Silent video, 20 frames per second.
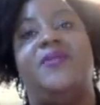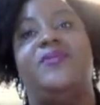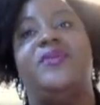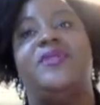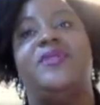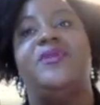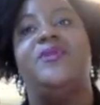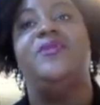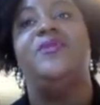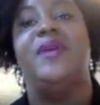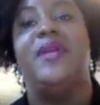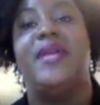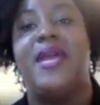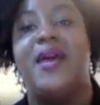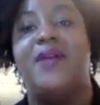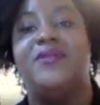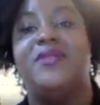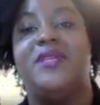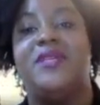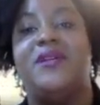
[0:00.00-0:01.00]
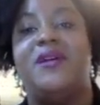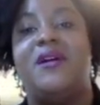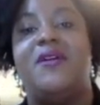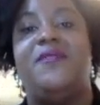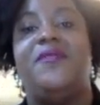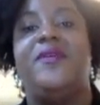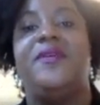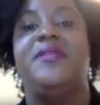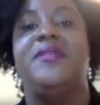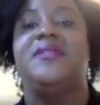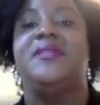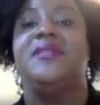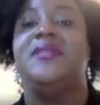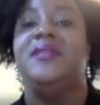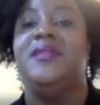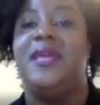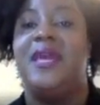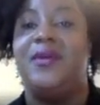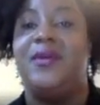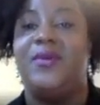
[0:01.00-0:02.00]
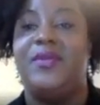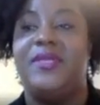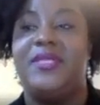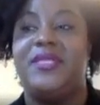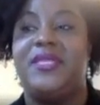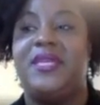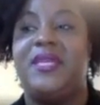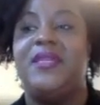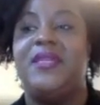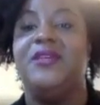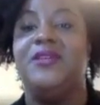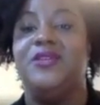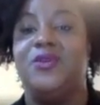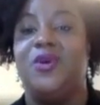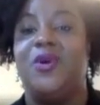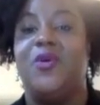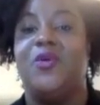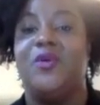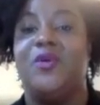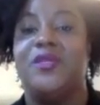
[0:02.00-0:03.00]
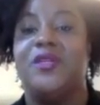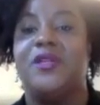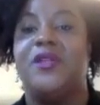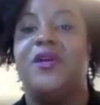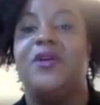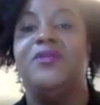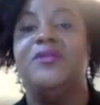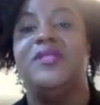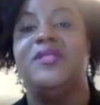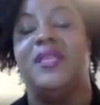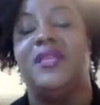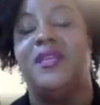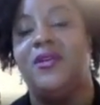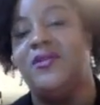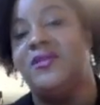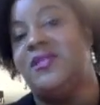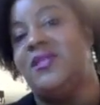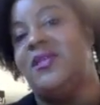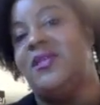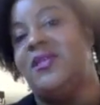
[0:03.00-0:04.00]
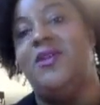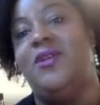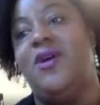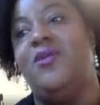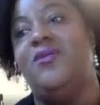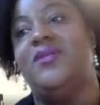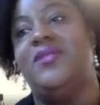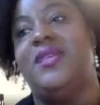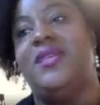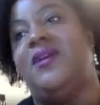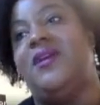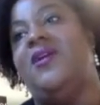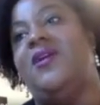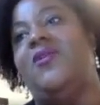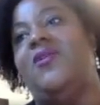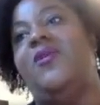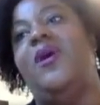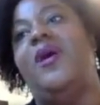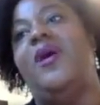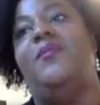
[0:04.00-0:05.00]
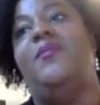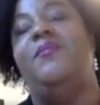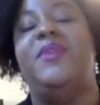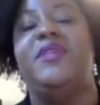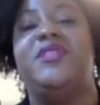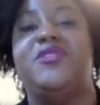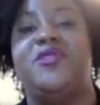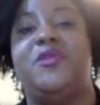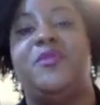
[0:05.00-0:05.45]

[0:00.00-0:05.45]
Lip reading: to the counseling office, they would see the door was closed and there's a note saying, oh, Mr.